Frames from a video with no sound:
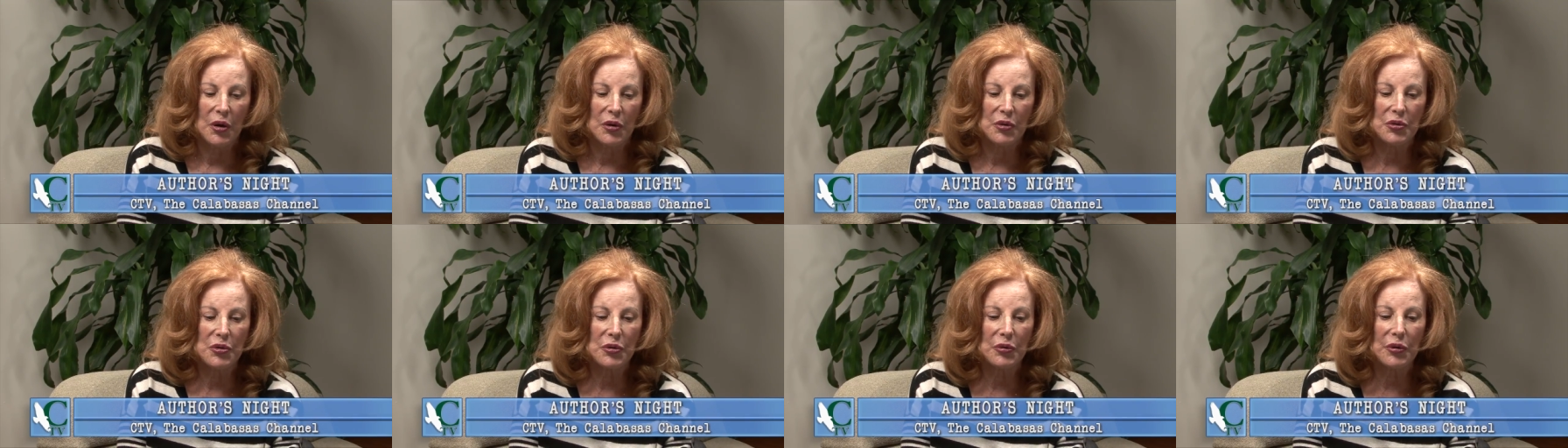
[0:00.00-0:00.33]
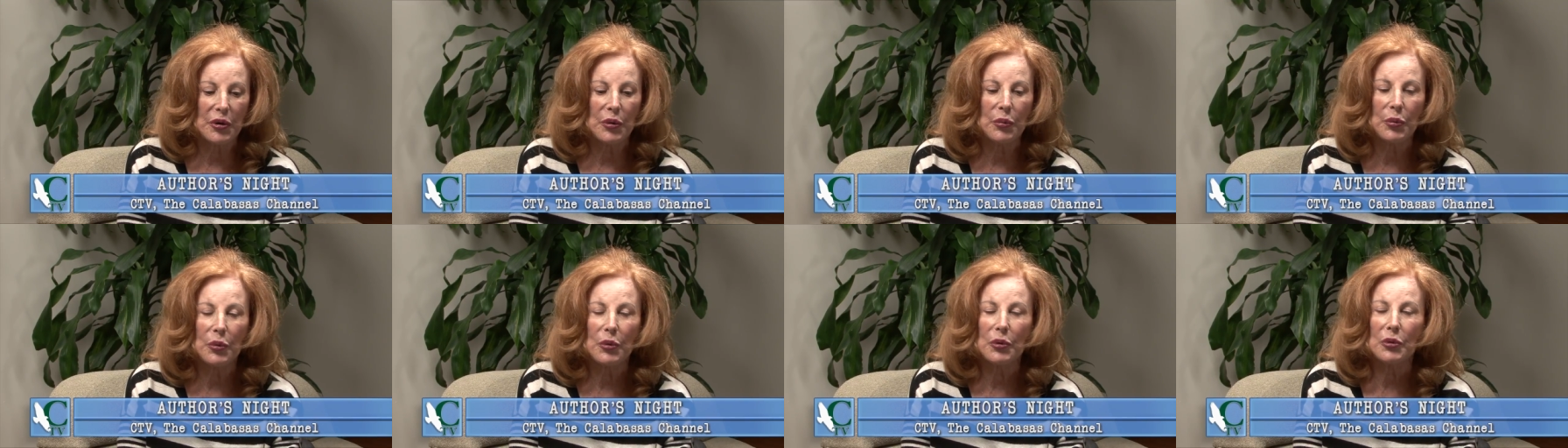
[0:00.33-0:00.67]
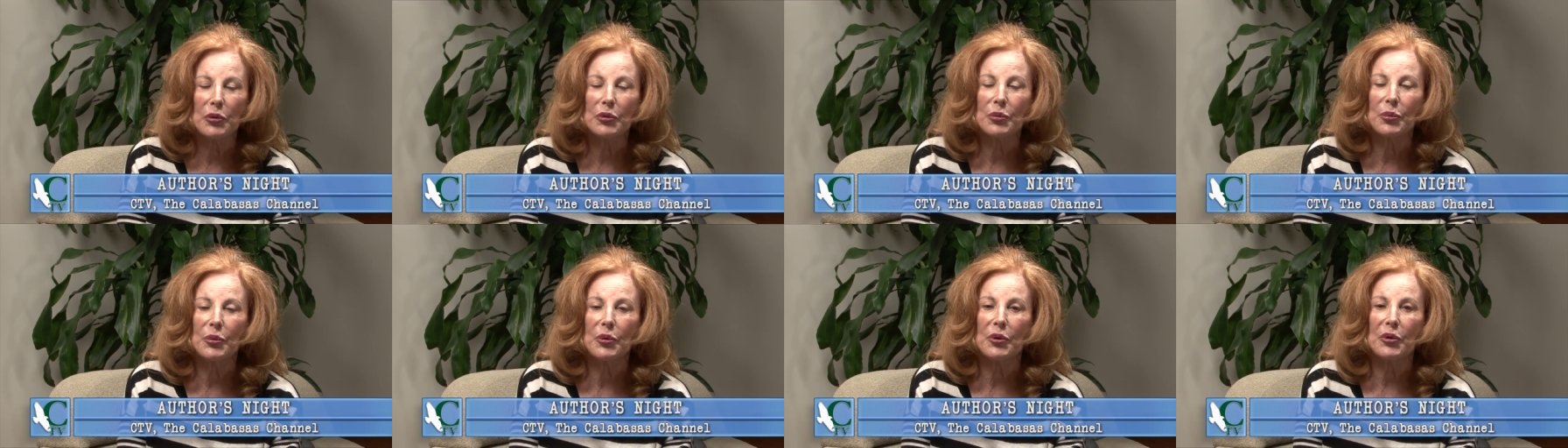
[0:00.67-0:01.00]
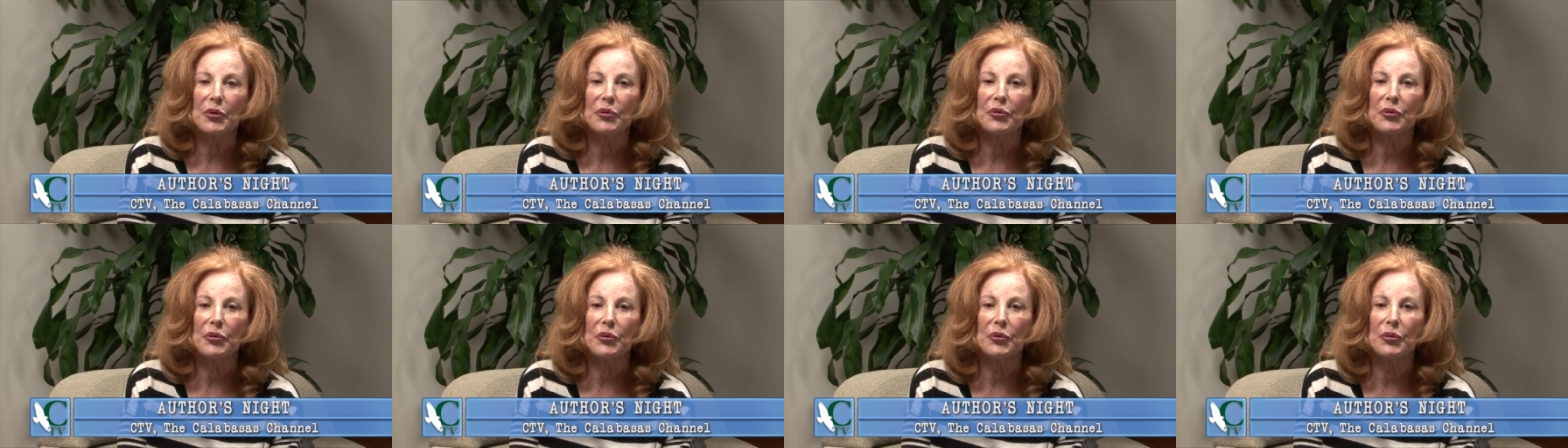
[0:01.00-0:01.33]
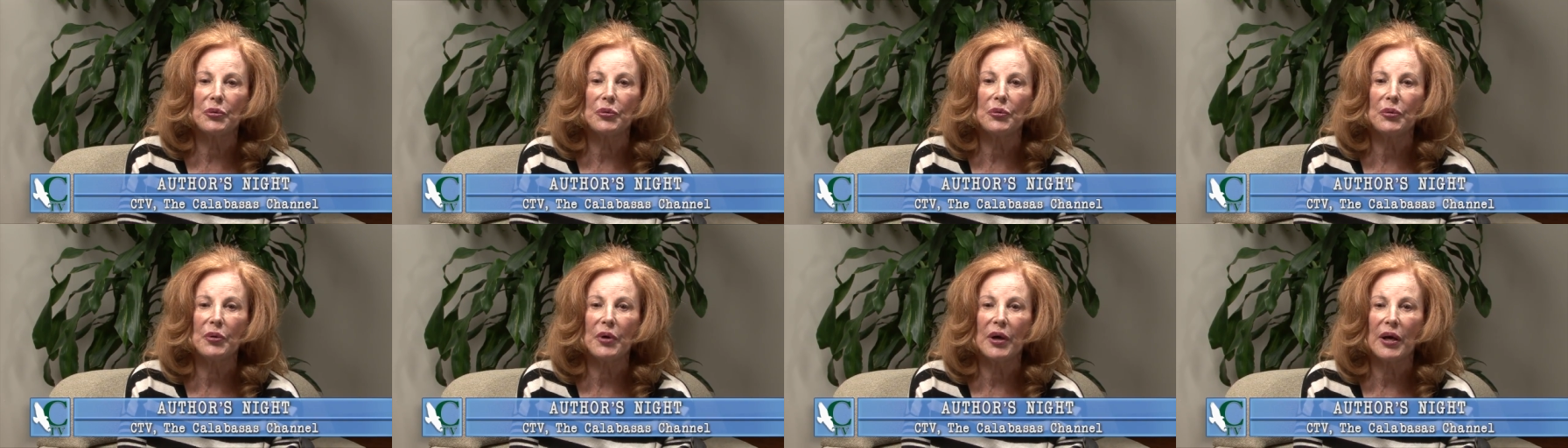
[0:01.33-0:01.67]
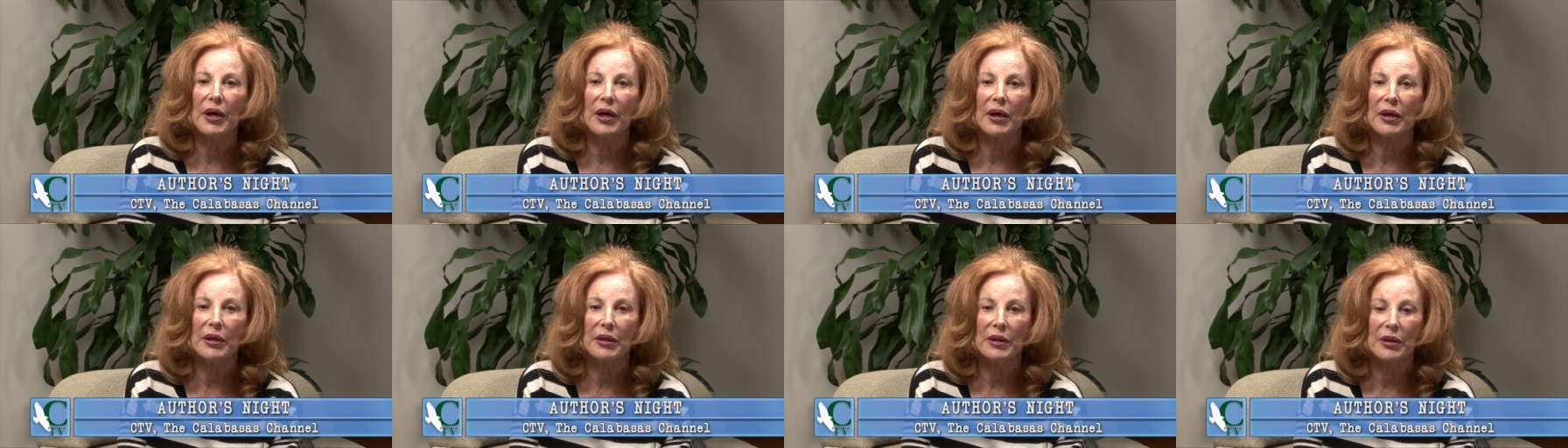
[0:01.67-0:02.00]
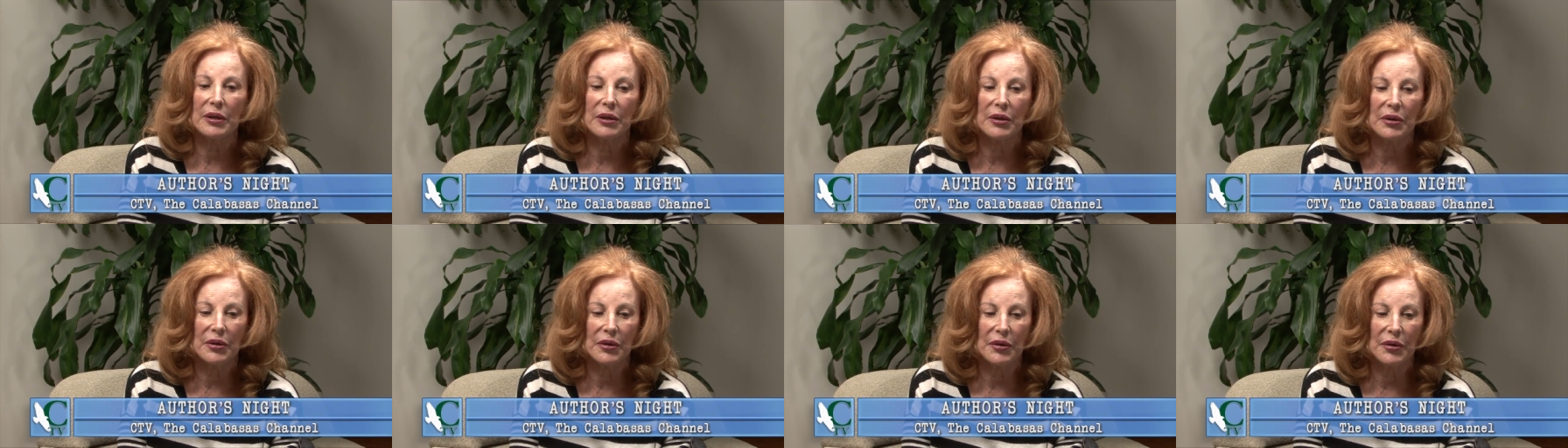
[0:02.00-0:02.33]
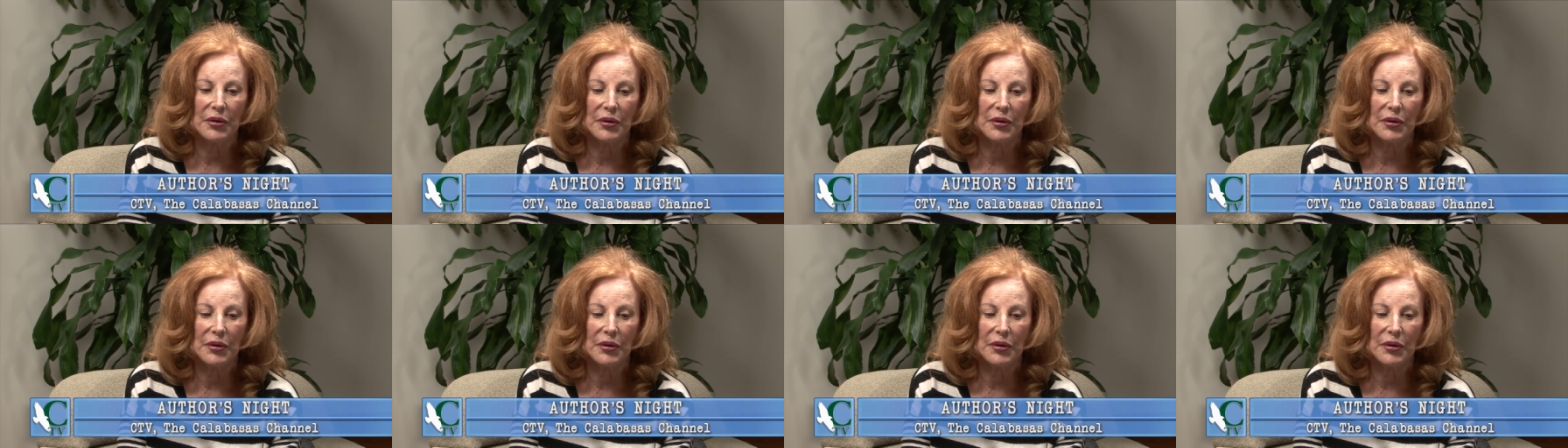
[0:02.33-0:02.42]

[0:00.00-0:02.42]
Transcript: during World War II and